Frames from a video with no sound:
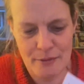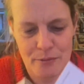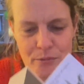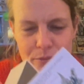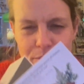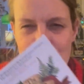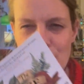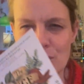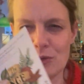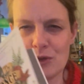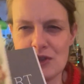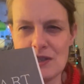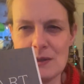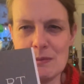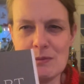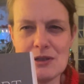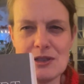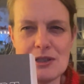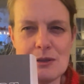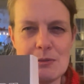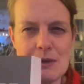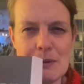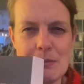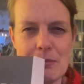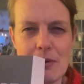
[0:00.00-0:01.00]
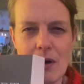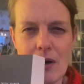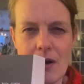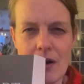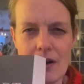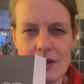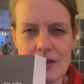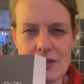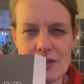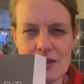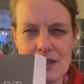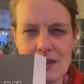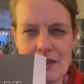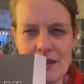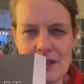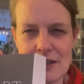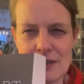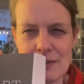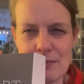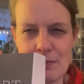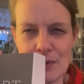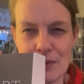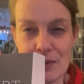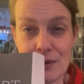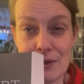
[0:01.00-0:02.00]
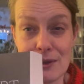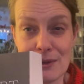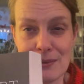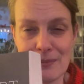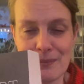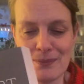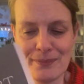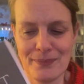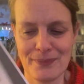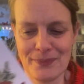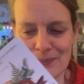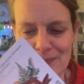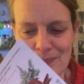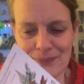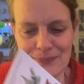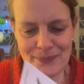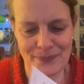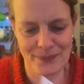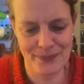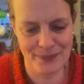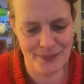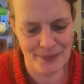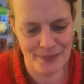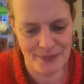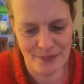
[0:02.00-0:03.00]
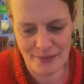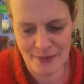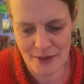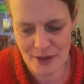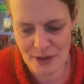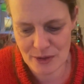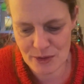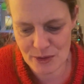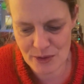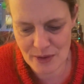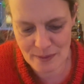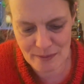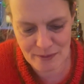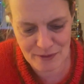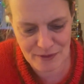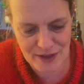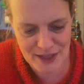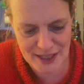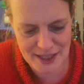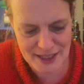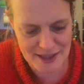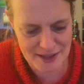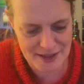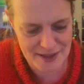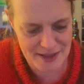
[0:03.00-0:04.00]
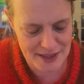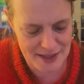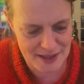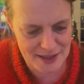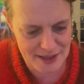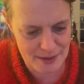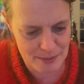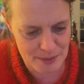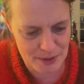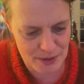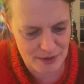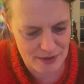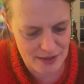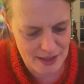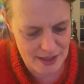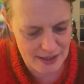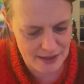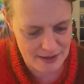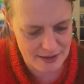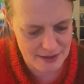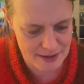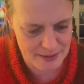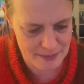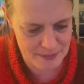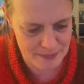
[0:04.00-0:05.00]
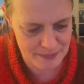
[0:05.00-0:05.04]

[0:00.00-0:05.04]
there seems to be parts in this book, so I'm very excited about that.